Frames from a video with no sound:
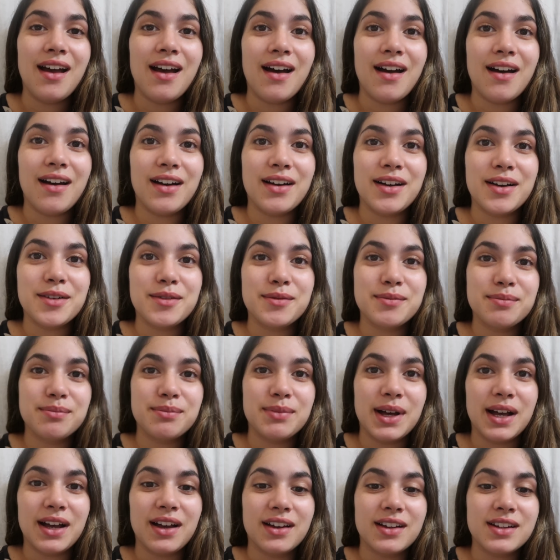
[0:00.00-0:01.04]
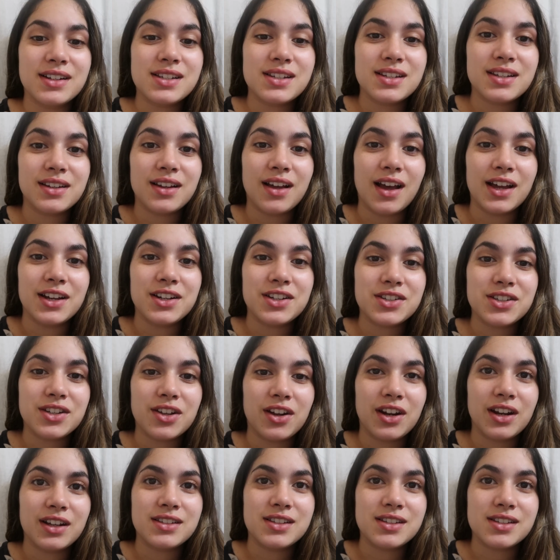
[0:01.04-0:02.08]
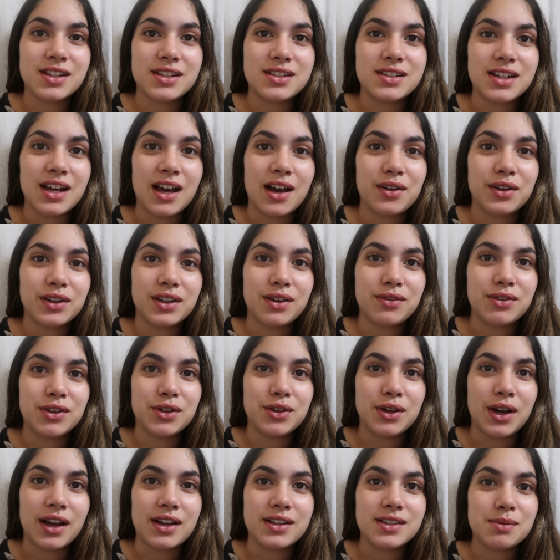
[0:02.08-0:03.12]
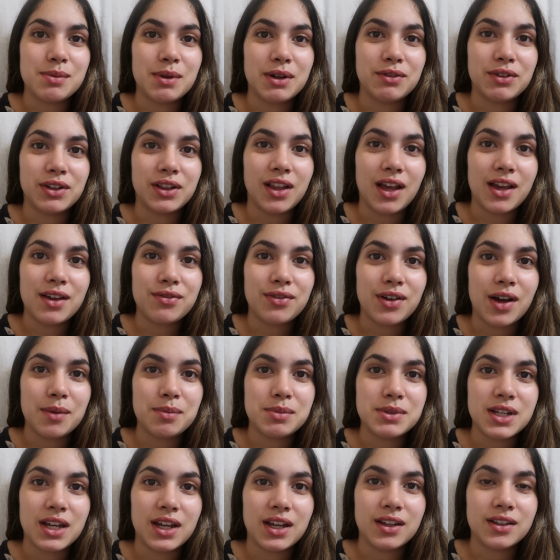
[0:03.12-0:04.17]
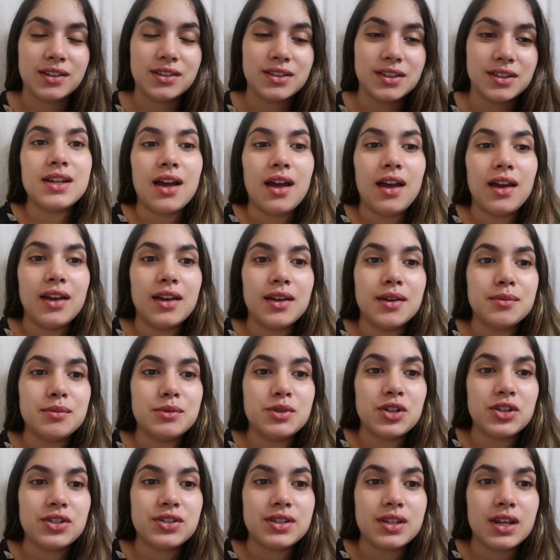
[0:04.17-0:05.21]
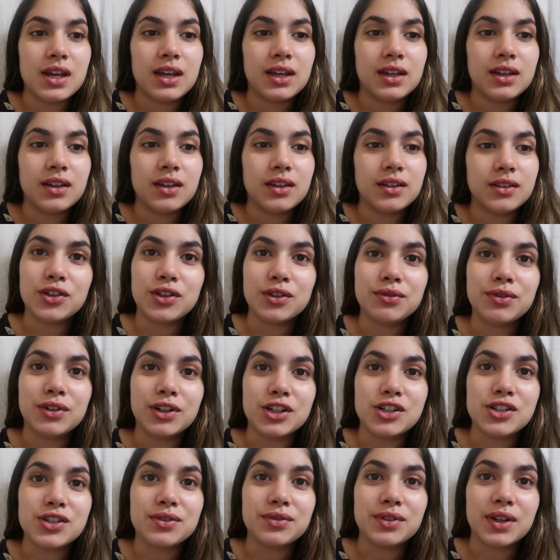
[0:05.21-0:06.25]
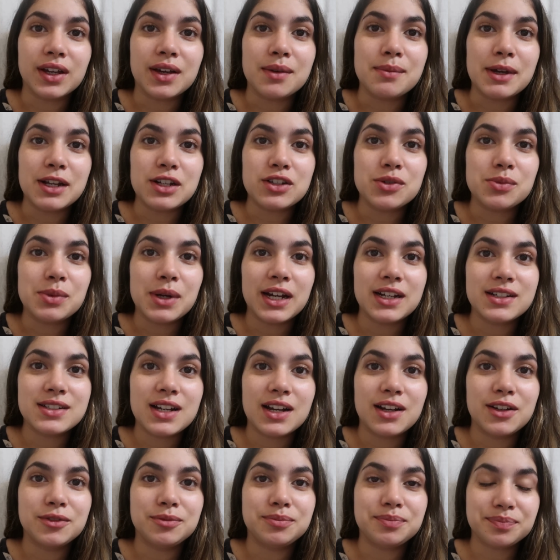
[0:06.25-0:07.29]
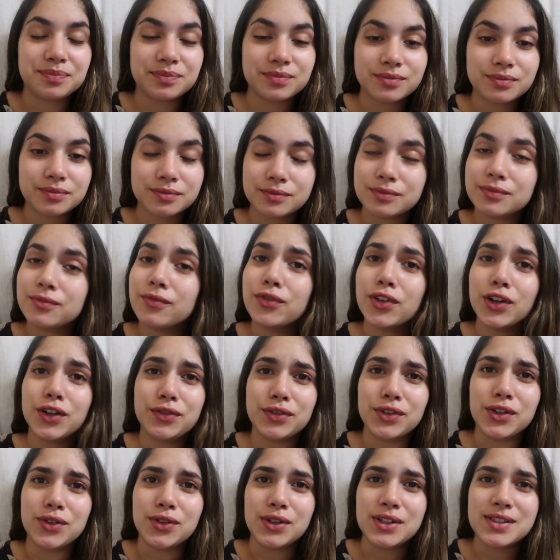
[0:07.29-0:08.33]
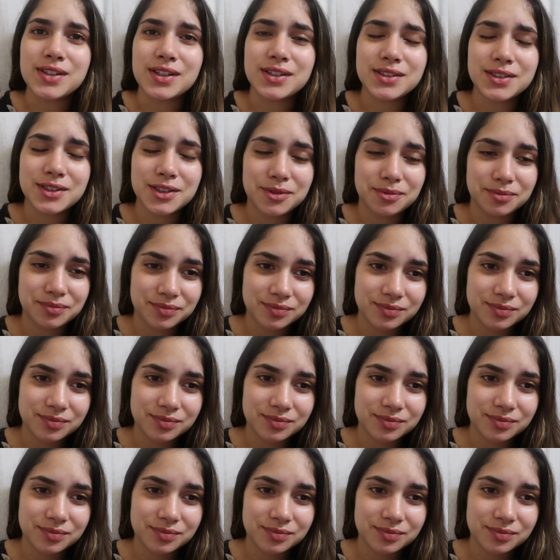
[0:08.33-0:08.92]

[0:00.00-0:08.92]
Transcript: But I just thought I'd sit down and give you guys a bit of a life update. I am just like on the verge of like a mental breakdown for a few reasons.